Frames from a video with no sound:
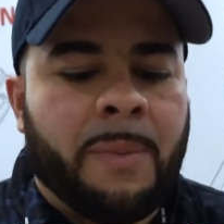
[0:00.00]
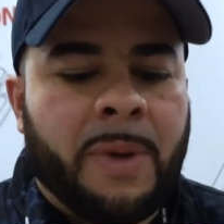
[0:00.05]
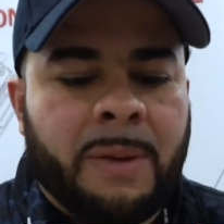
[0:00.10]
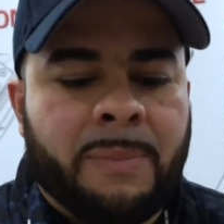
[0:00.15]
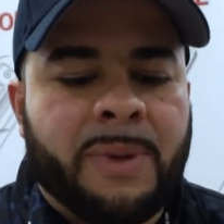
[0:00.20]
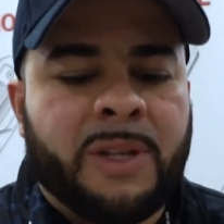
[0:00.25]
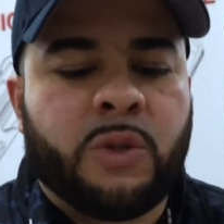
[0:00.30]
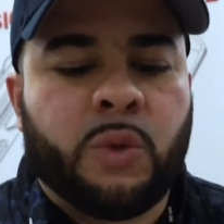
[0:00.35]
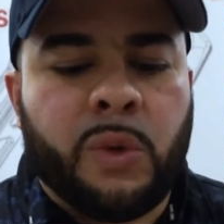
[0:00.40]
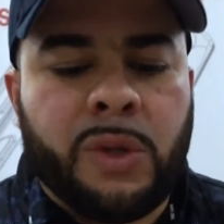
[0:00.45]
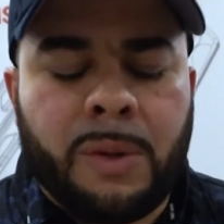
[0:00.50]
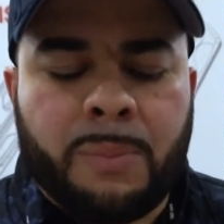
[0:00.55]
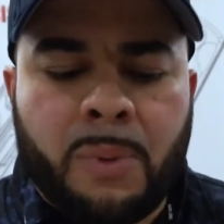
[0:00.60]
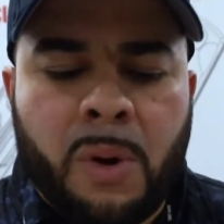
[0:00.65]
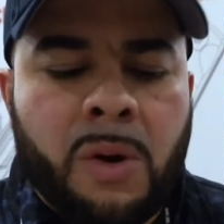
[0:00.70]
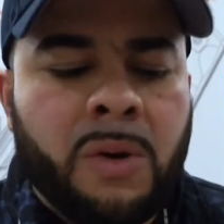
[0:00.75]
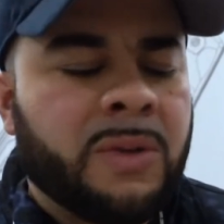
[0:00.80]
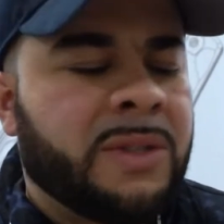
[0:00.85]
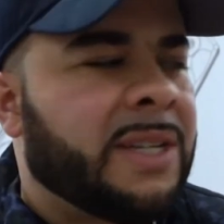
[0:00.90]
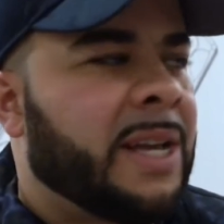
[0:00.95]
I mean, between the
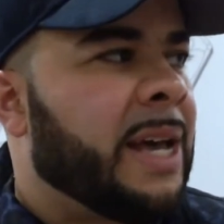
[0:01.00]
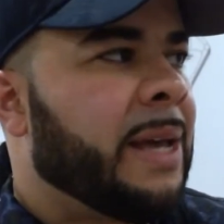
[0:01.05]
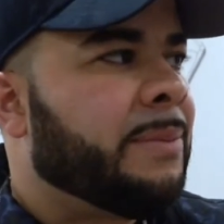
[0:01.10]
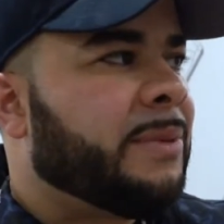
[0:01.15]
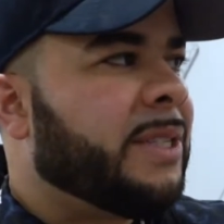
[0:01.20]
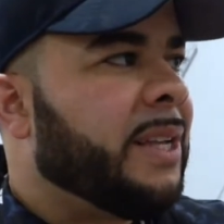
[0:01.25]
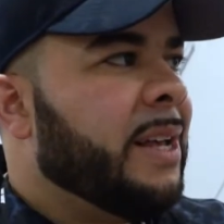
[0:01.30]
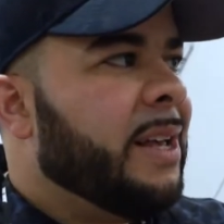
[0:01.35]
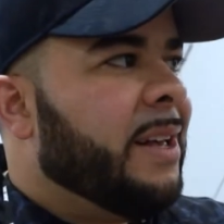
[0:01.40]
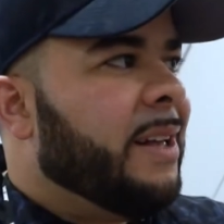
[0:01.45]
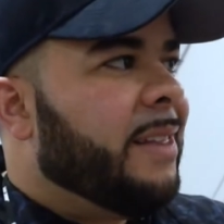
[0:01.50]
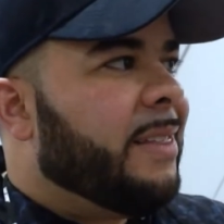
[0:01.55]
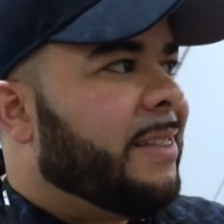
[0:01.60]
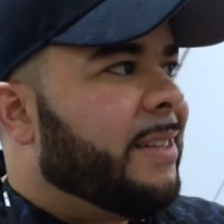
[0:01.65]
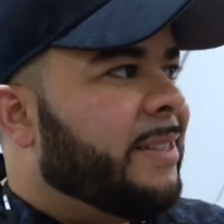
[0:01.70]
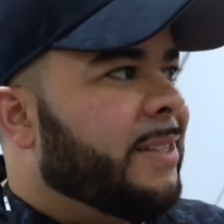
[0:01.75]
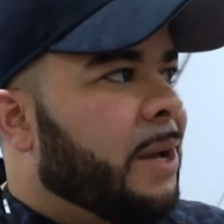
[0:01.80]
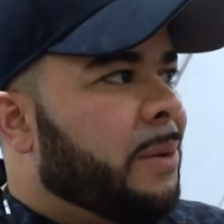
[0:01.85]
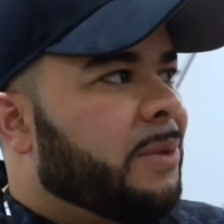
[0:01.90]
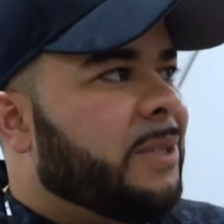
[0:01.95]
prototypes,
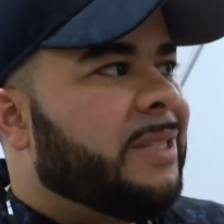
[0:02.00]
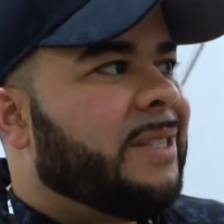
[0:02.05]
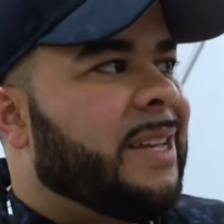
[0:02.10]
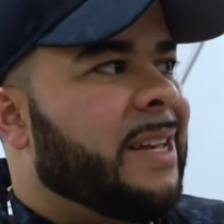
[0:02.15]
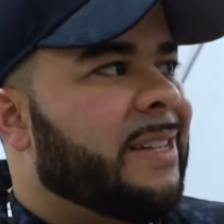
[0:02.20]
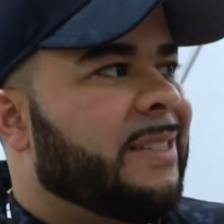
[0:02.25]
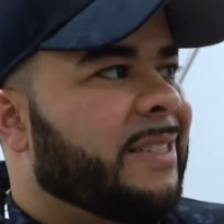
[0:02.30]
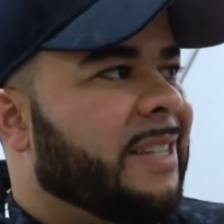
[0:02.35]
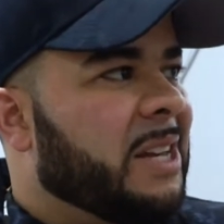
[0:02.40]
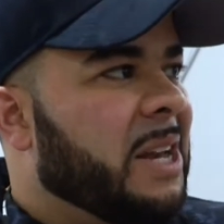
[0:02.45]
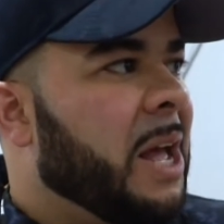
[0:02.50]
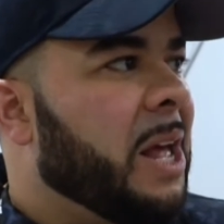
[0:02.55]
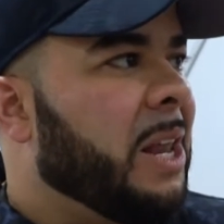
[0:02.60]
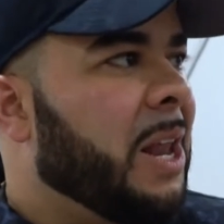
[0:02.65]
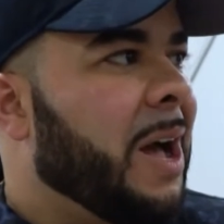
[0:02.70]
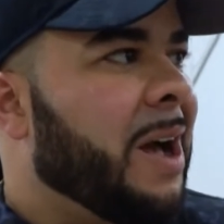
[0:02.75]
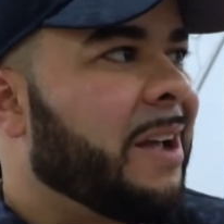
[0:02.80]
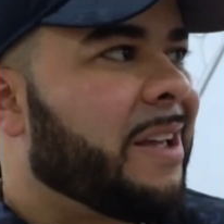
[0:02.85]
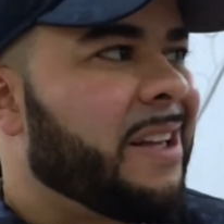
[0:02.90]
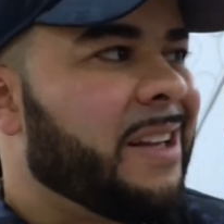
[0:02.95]
the double to 10s, the
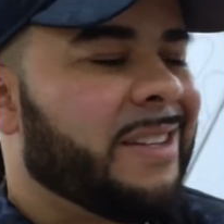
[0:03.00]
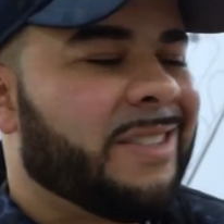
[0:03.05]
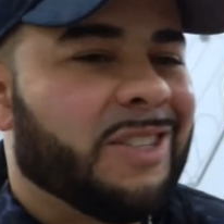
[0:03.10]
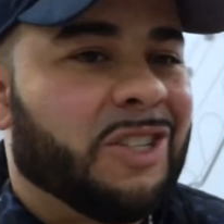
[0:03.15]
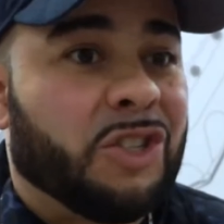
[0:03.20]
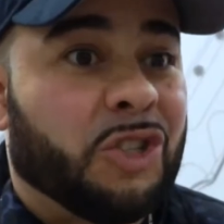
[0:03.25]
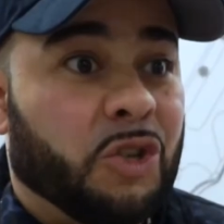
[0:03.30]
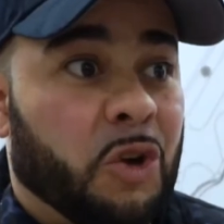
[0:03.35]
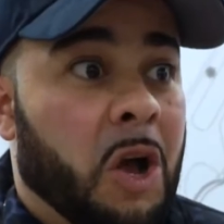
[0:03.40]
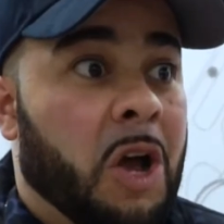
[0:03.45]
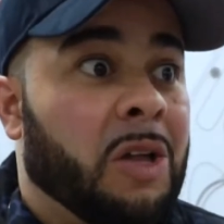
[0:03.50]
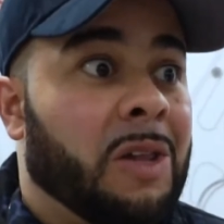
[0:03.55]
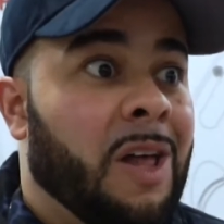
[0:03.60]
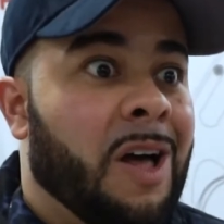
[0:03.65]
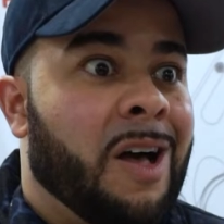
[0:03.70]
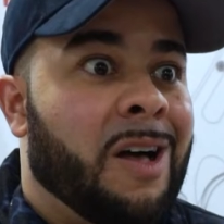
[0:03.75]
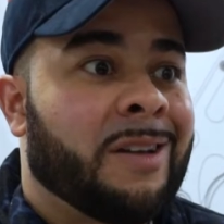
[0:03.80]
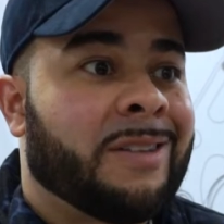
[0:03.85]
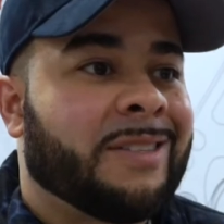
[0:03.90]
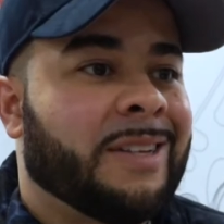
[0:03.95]
non-lockings, the strong
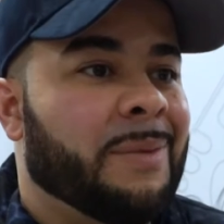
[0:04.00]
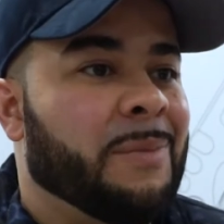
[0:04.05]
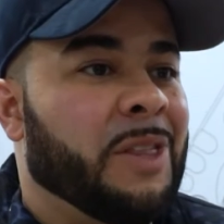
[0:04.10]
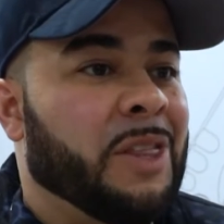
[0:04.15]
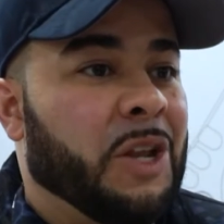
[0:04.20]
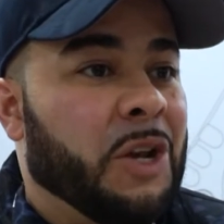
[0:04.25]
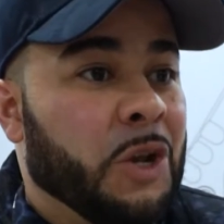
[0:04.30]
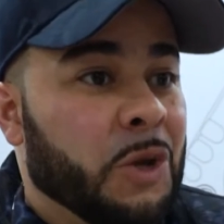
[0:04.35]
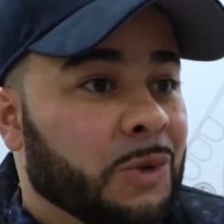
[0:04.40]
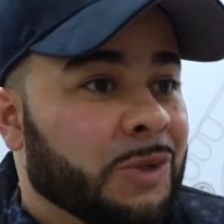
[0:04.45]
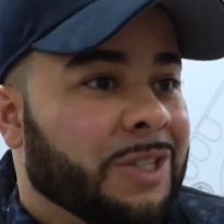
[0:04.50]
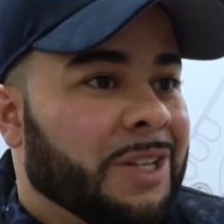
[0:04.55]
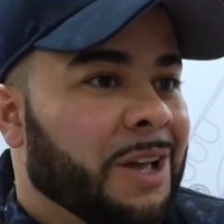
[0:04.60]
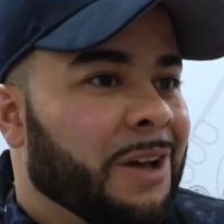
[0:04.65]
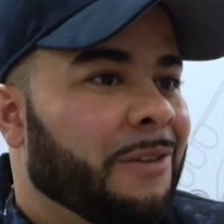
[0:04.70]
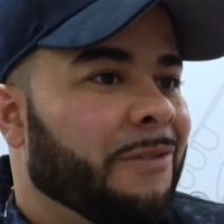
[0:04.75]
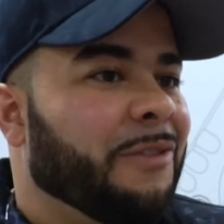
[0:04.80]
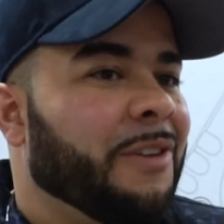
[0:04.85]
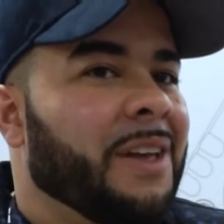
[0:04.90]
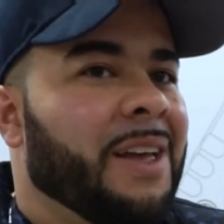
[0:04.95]
locks, I mean, the new
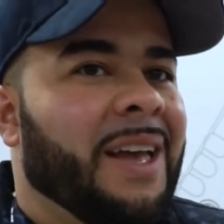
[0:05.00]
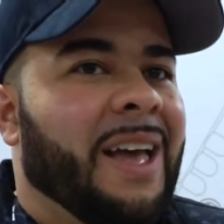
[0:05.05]
stuff.